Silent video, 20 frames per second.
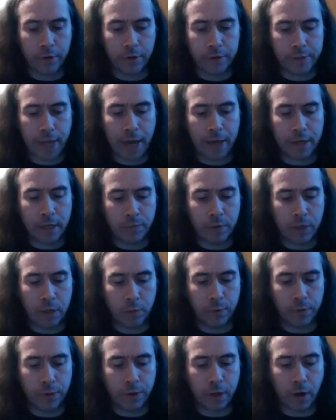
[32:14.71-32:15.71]
standing
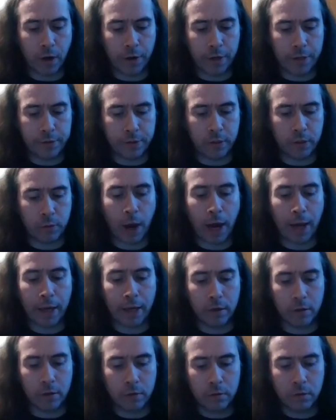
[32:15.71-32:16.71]
real with the guys and
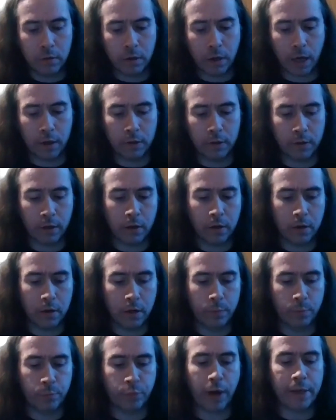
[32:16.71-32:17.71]
Dwayne, and
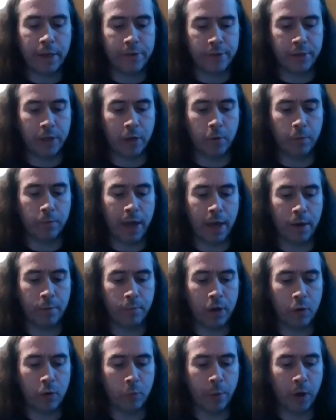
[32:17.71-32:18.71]
are embracing of their
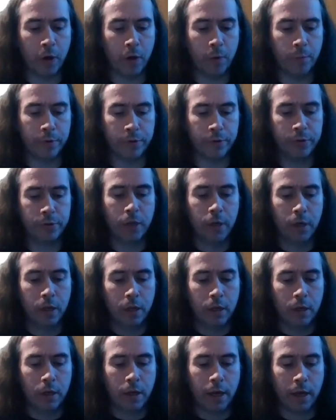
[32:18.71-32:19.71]
real purpose,
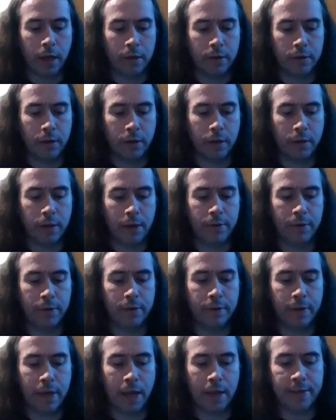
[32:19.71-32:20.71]
and
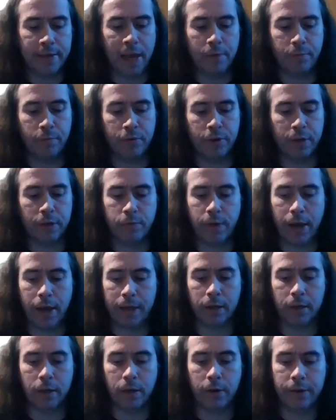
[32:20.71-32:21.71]
they're endeavoring to
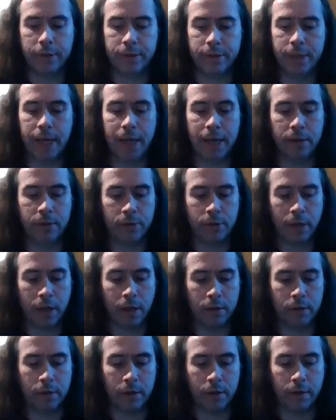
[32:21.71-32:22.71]
recognize these,
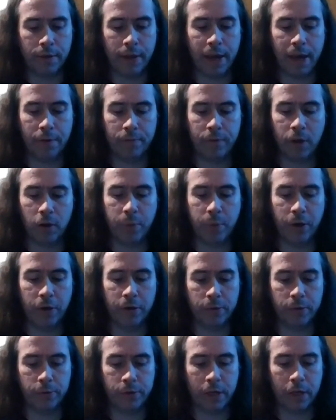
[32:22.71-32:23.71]
and they have no
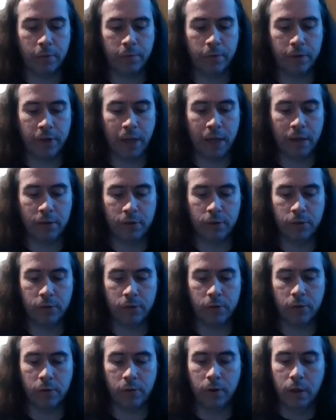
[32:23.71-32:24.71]
personal self
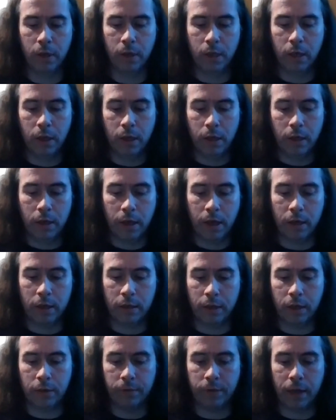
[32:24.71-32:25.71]
agendas or
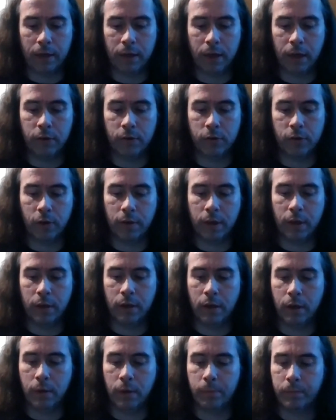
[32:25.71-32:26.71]
anything of that nature, then